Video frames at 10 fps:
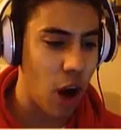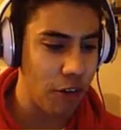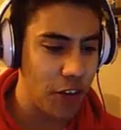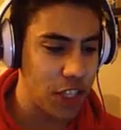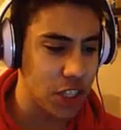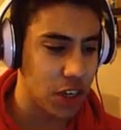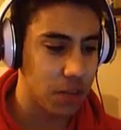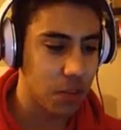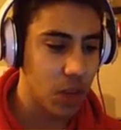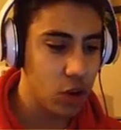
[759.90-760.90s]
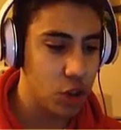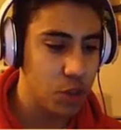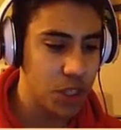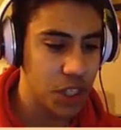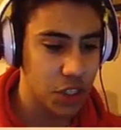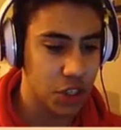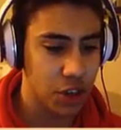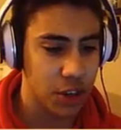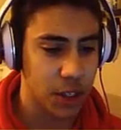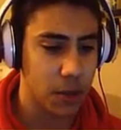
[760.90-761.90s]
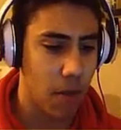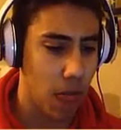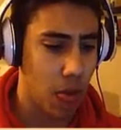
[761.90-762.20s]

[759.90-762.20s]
to our visitor in the security, blah